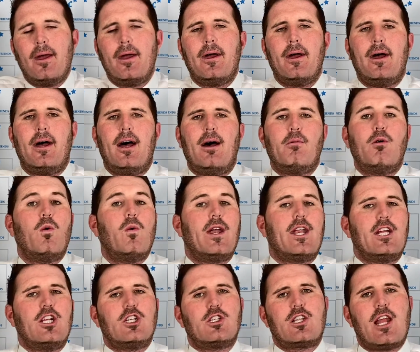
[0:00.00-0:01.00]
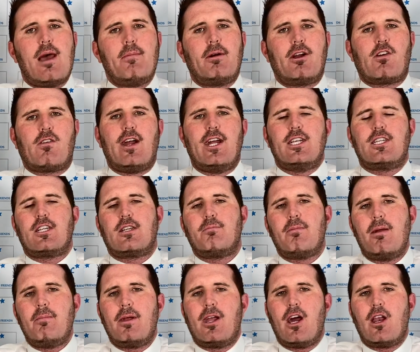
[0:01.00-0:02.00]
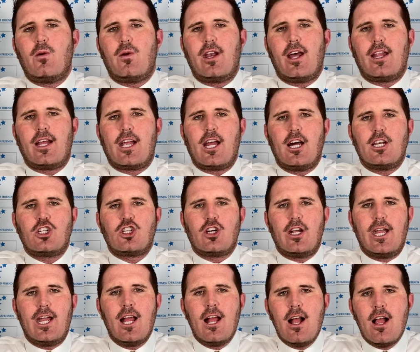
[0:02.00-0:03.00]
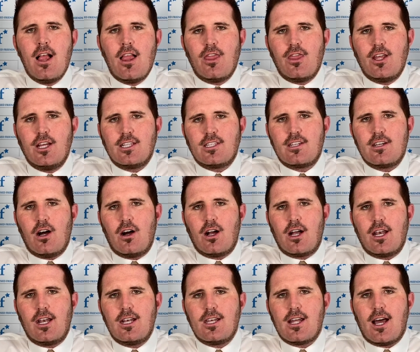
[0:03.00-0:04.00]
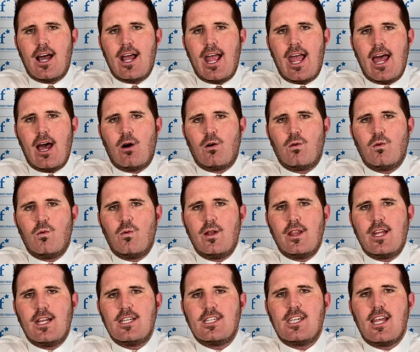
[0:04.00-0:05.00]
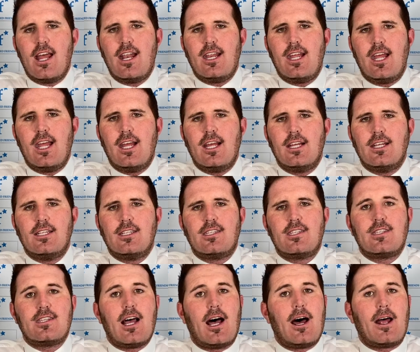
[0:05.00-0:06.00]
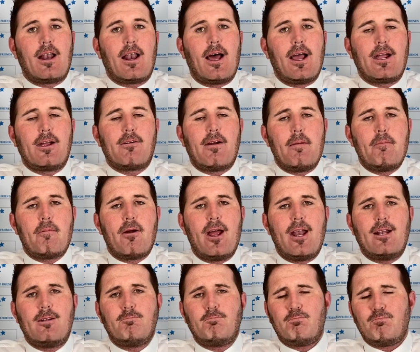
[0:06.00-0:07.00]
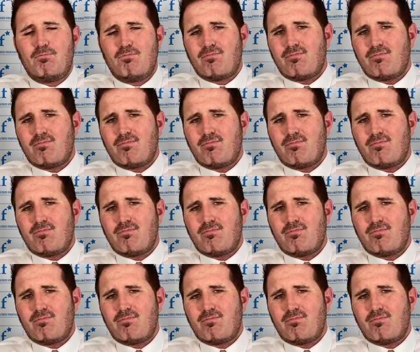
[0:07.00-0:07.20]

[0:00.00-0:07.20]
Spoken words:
Or why don't you just emigrate? Maybe go to another country that's not going to die out within 10 years, unlike Great Britain.